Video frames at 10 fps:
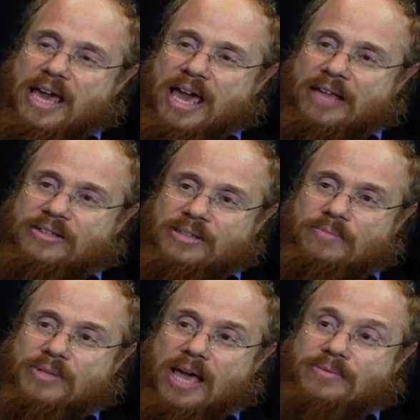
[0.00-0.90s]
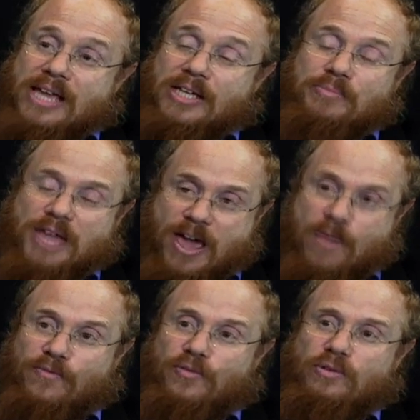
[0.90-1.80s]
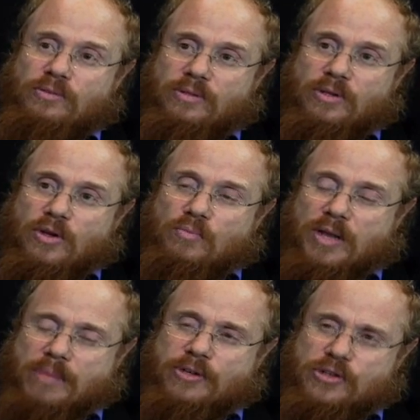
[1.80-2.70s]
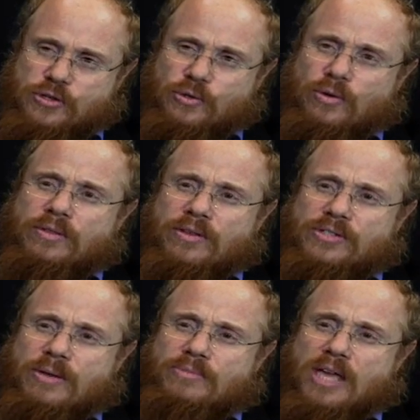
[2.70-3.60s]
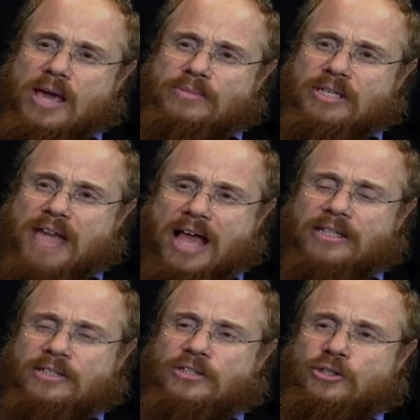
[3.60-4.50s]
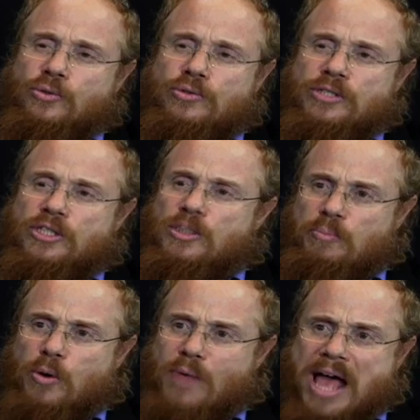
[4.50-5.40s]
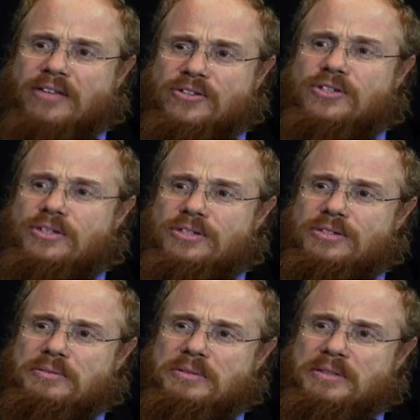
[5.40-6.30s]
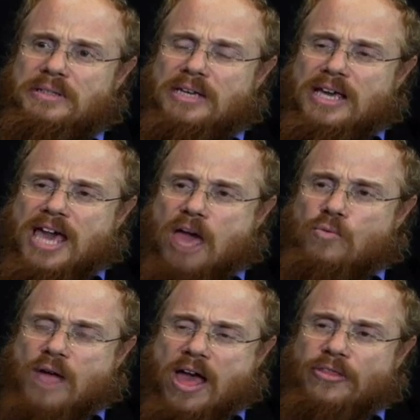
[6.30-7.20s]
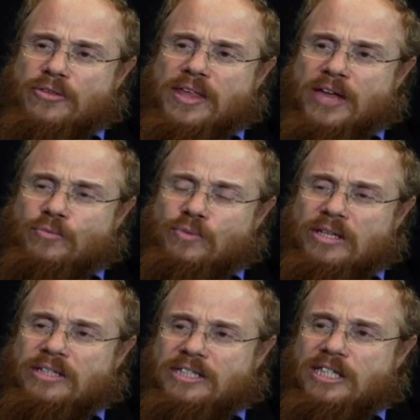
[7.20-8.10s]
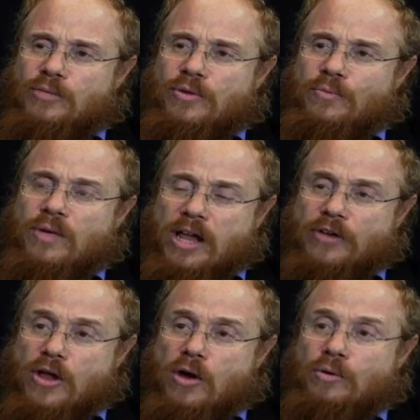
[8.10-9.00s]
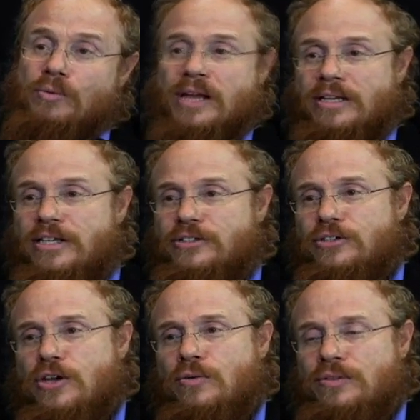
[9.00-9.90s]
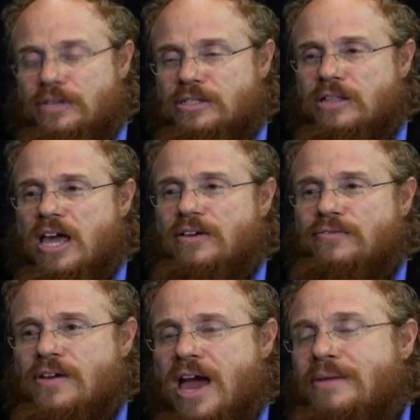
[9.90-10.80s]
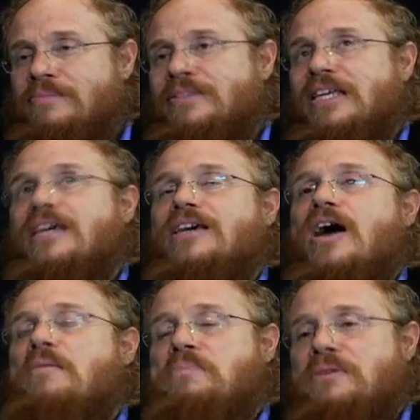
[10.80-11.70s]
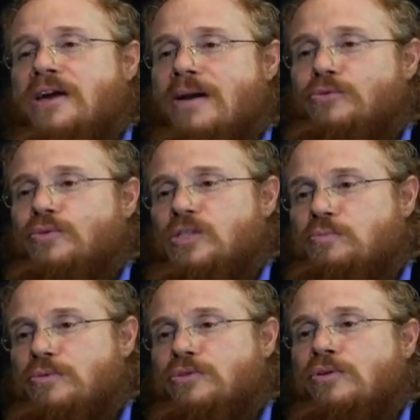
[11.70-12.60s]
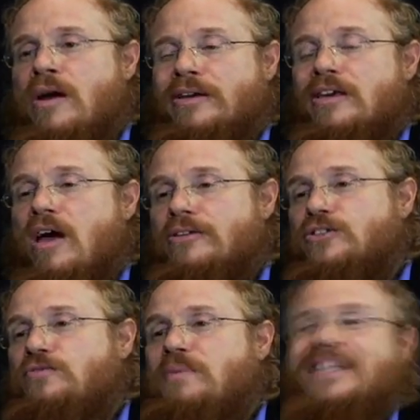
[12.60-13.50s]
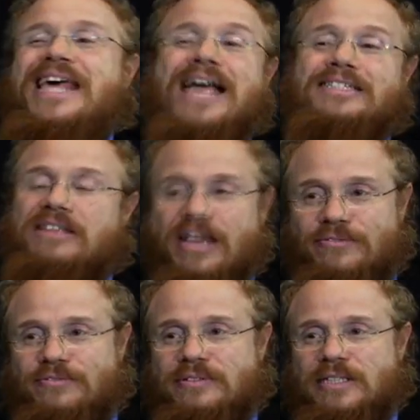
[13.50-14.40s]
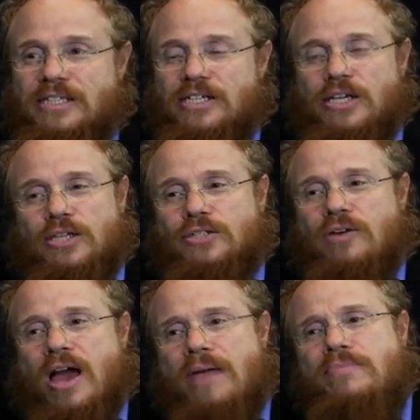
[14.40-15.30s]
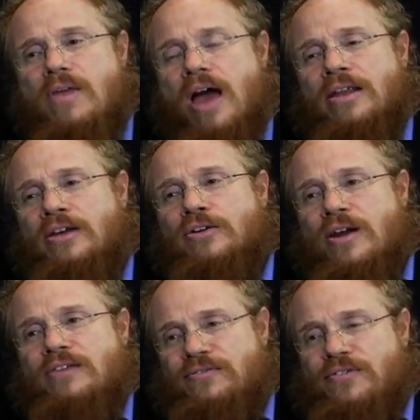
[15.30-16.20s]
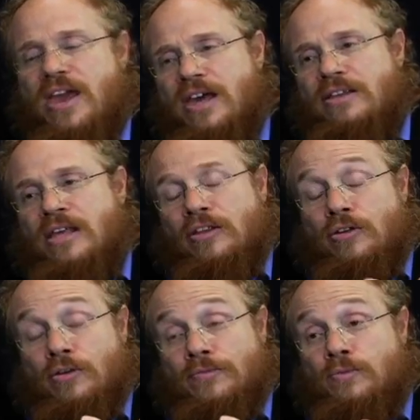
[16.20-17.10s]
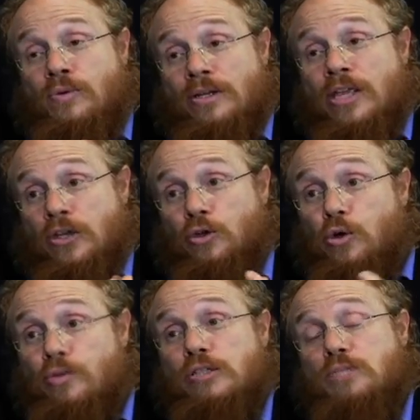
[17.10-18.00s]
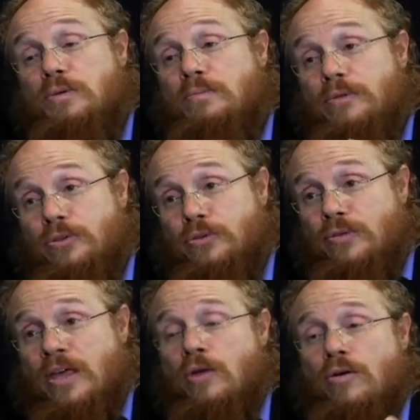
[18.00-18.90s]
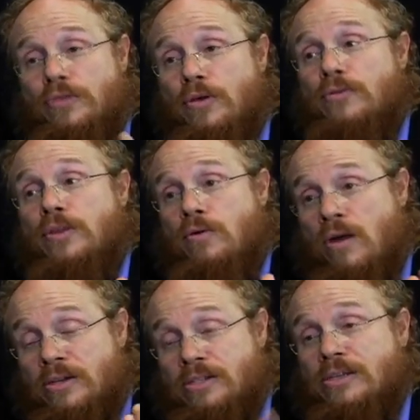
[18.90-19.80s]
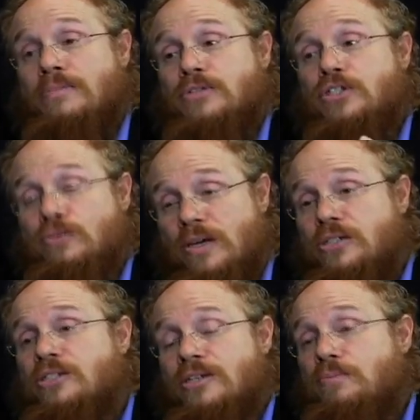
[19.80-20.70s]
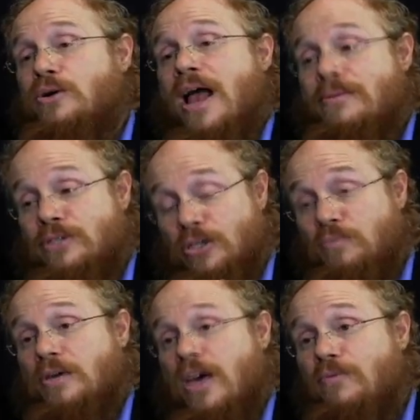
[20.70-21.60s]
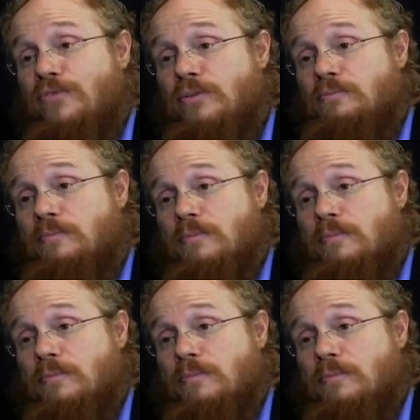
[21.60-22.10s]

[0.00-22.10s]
And sometimes that can be helpful, but I'm concerned that sometimes analysis turns into paralysis. And rather than really dealing with what I know and what I need to know in this life, I'm doing spiritual archaeology of my last life. So I'm not a great fan of one that encourages people to do that, although there are some situations that perhaps that could be helpful.